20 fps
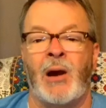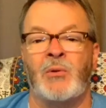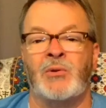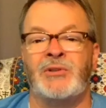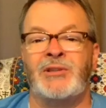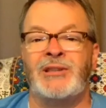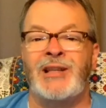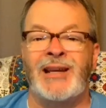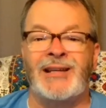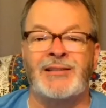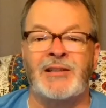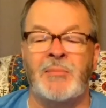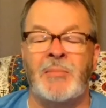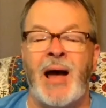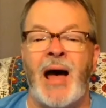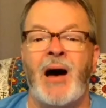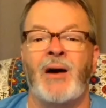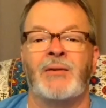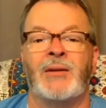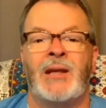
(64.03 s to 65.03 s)
would dig them
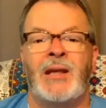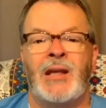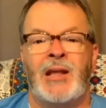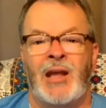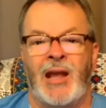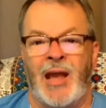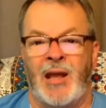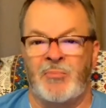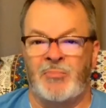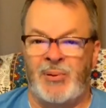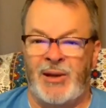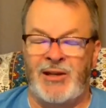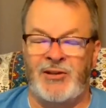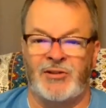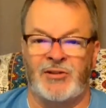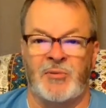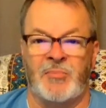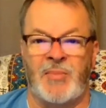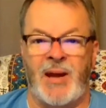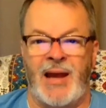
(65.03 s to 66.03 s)
out and
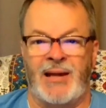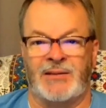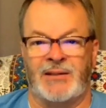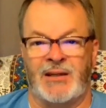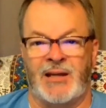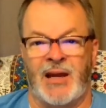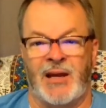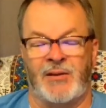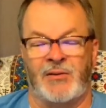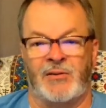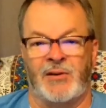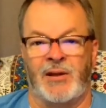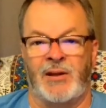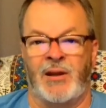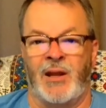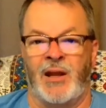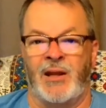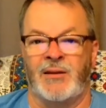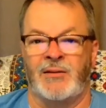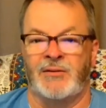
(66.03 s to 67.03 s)
piece them back together
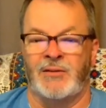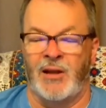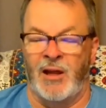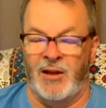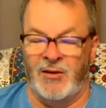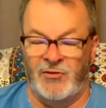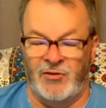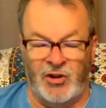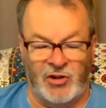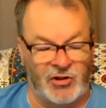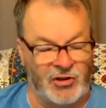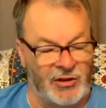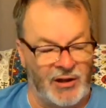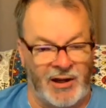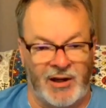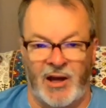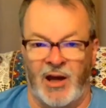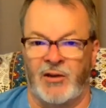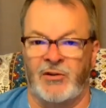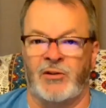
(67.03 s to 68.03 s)
and just
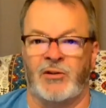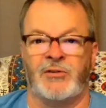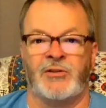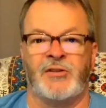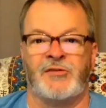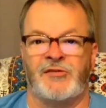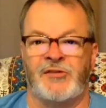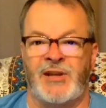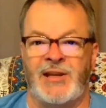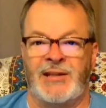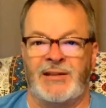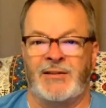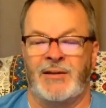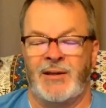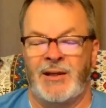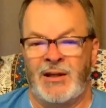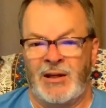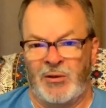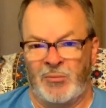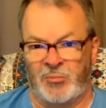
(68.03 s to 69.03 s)
in utter defeat
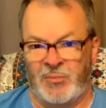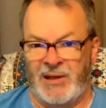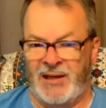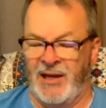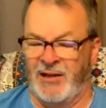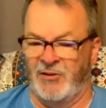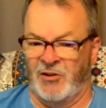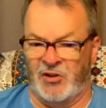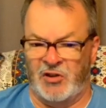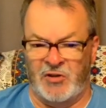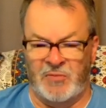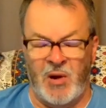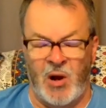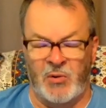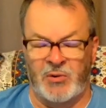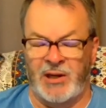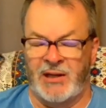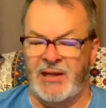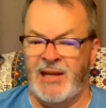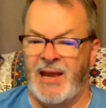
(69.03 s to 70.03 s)
begin to
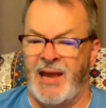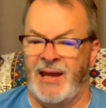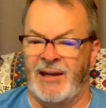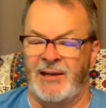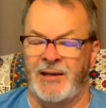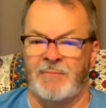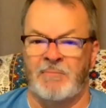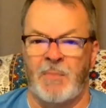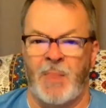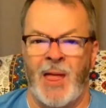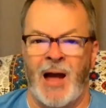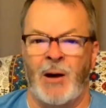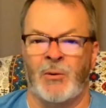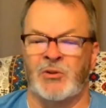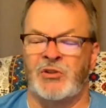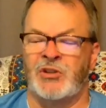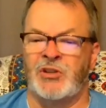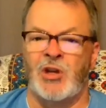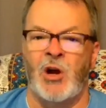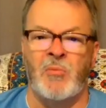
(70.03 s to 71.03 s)
smoke again. And I
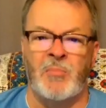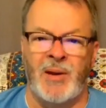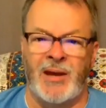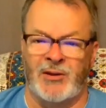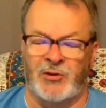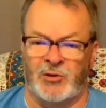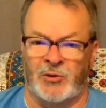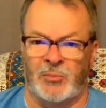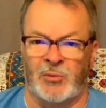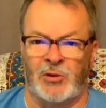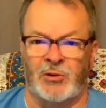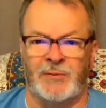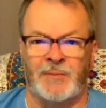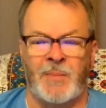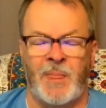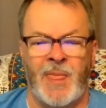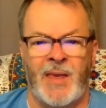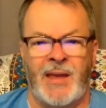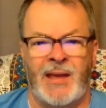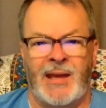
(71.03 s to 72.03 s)
was so miserable.
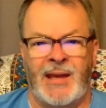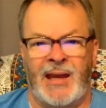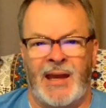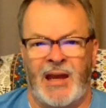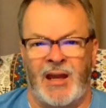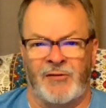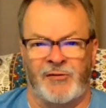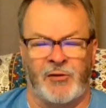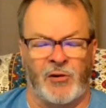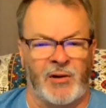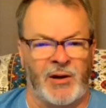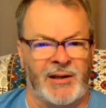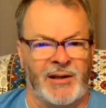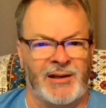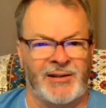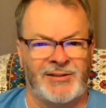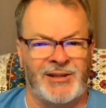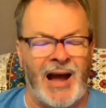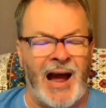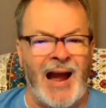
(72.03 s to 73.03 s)
And for an
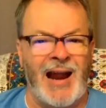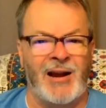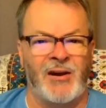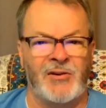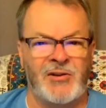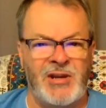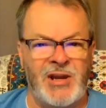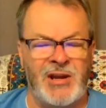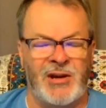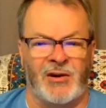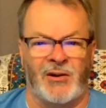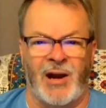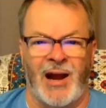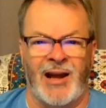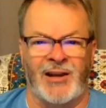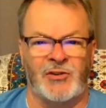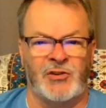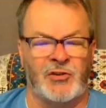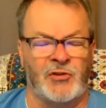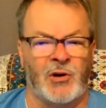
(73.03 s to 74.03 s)
entire year,
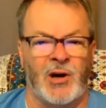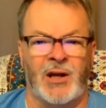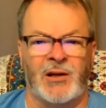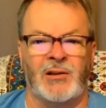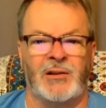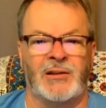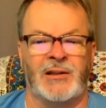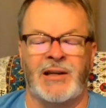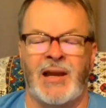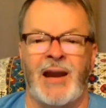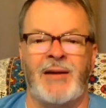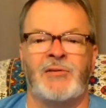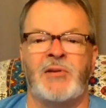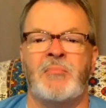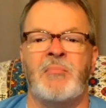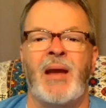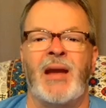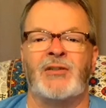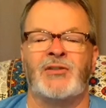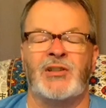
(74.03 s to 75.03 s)
I struggled, and every
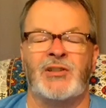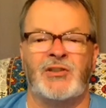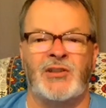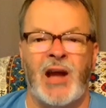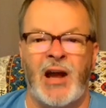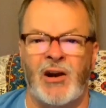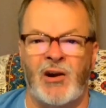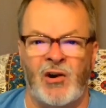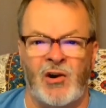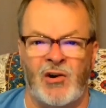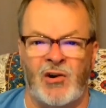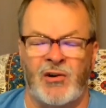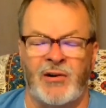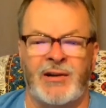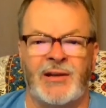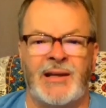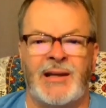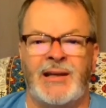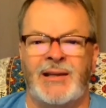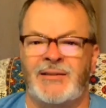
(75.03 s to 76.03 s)
message I
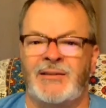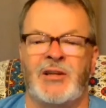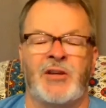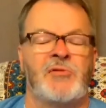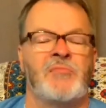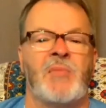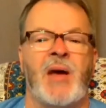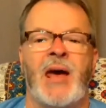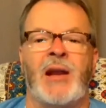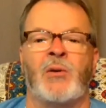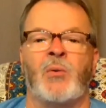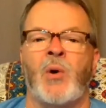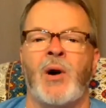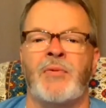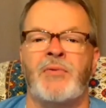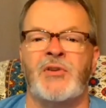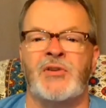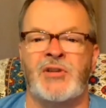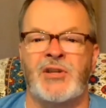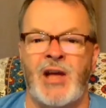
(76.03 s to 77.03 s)
heard, didn't matter
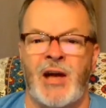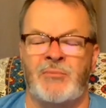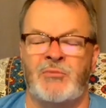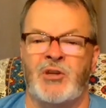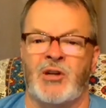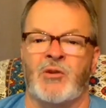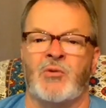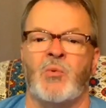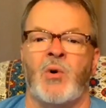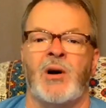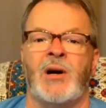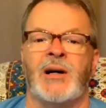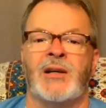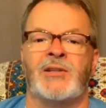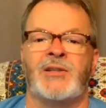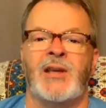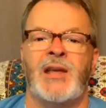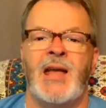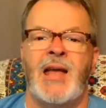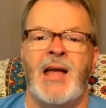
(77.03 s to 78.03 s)
what the subject was,